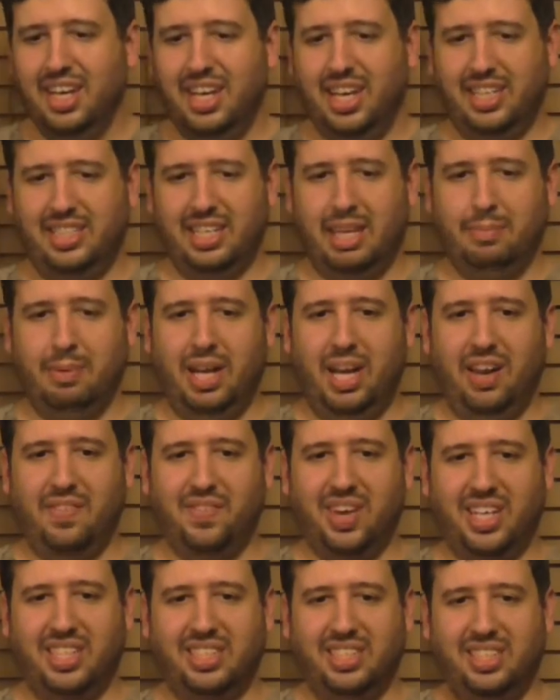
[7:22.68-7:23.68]
He's talking about how to
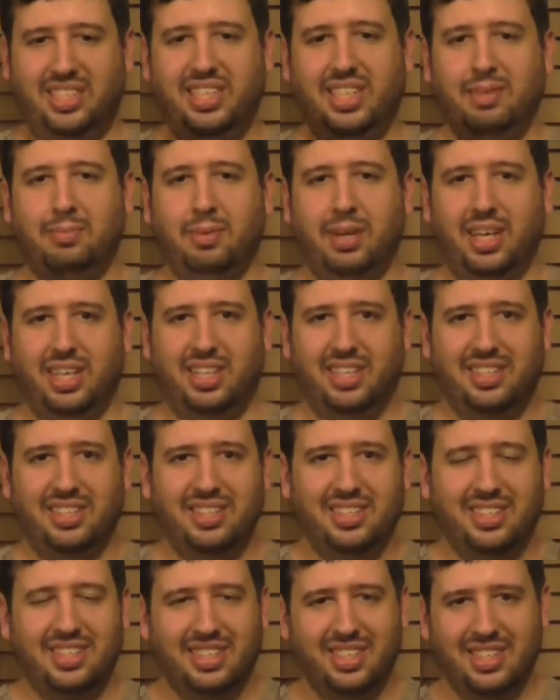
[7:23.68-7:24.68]
mix it cheap, like
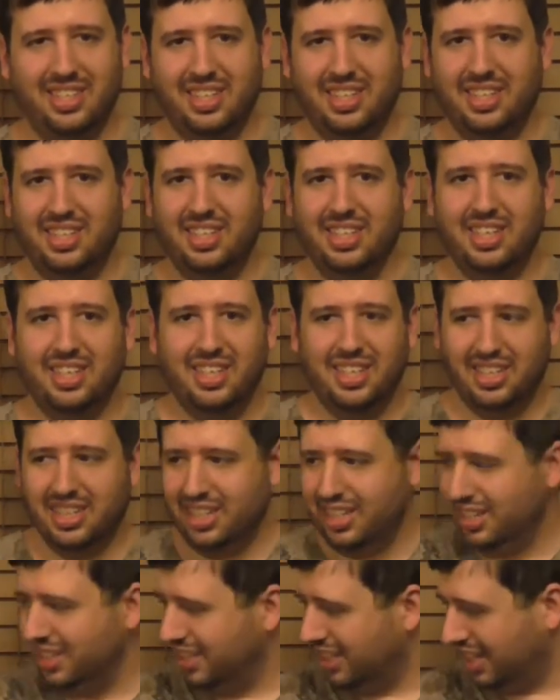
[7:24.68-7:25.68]

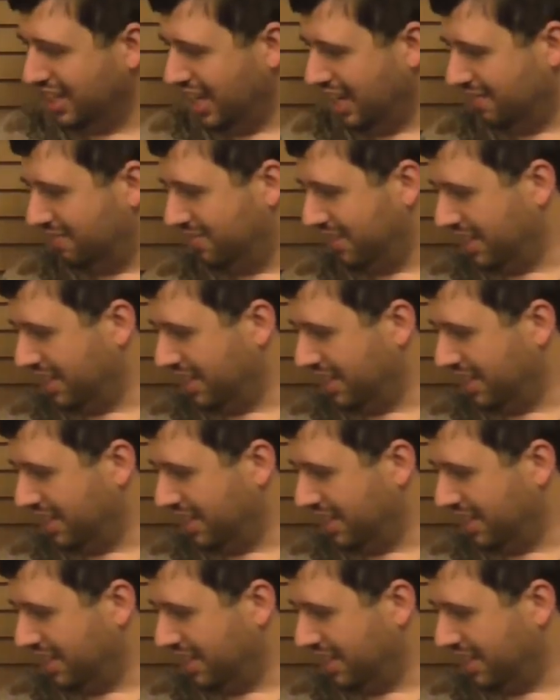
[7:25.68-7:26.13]
and he had